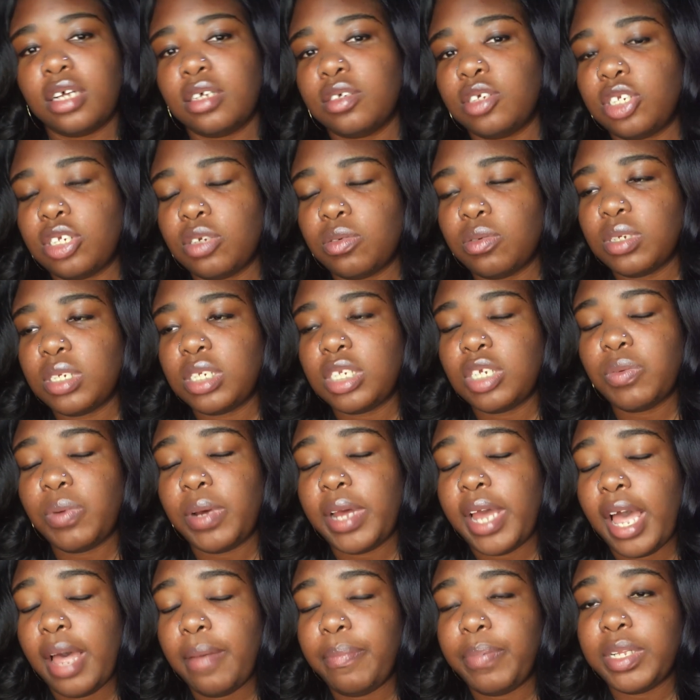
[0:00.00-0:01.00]
So we'll see what
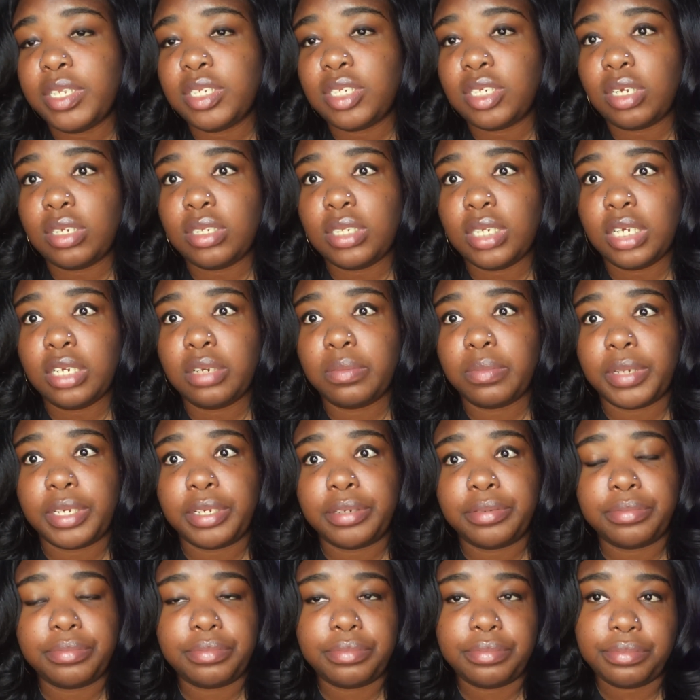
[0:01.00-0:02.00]
happens on
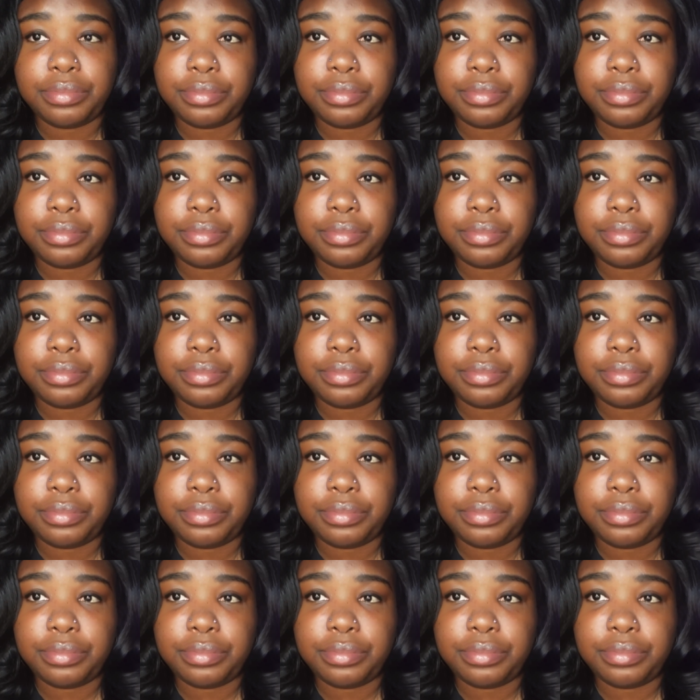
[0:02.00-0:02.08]
Dynamite.